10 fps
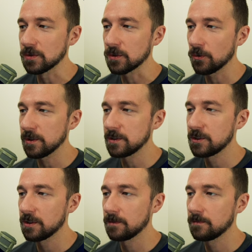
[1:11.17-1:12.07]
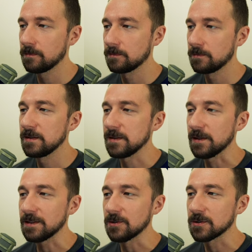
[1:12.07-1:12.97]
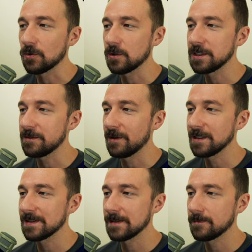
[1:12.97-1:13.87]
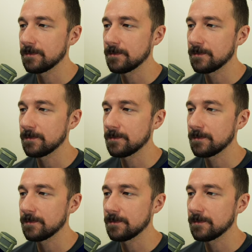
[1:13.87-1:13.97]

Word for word: Storage, select your storage device,